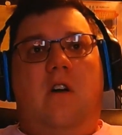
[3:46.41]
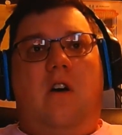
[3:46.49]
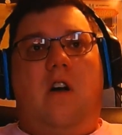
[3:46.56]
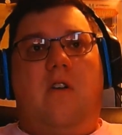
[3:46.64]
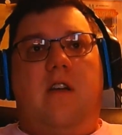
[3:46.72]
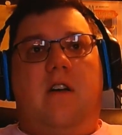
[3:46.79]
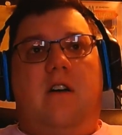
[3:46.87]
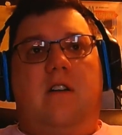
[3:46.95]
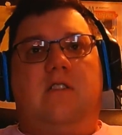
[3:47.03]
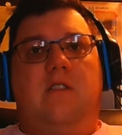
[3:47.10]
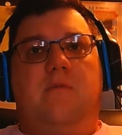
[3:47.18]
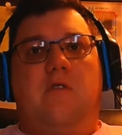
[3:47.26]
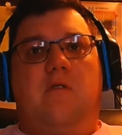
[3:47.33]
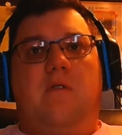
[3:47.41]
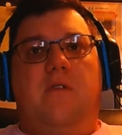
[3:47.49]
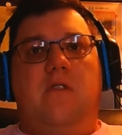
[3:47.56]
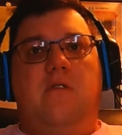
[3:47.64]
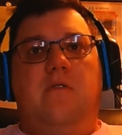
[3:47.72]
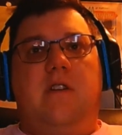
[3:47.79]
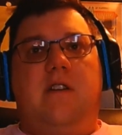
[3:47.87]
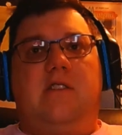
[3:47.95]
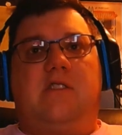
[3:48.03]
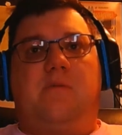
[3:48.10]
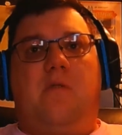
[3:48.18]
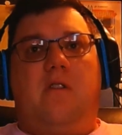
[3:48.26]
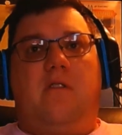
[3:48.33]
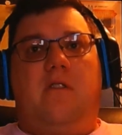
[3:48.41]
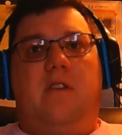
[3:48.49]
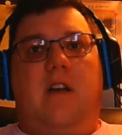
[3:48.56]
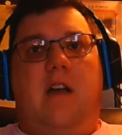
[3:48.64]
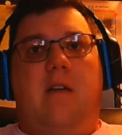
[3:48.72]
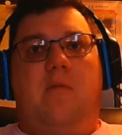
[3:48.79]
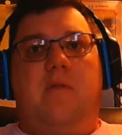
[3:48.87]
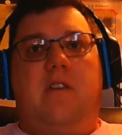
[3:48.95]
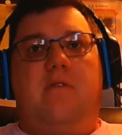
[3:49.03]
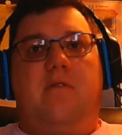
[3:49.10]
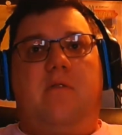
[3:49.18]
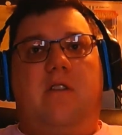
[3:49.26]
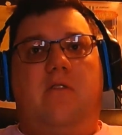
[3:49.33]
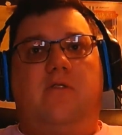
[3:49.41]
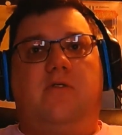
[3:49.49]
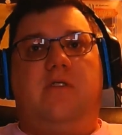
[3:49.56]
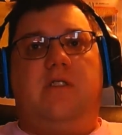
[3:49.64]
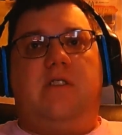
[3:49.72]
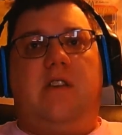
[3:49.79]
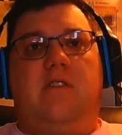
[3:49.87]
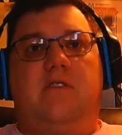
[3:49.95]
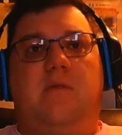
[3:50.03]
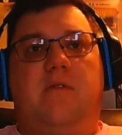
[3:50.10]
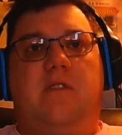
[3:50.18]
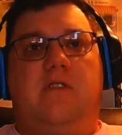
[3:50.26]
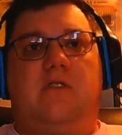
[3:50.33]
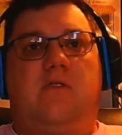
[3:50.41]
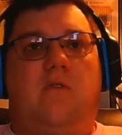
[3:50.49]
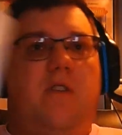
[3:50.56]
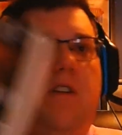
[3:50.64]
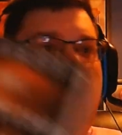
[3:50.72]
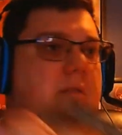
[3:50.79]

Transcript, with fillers: Alright, on to the book review, and spoiler alert, I will be giving away crucial details within the story.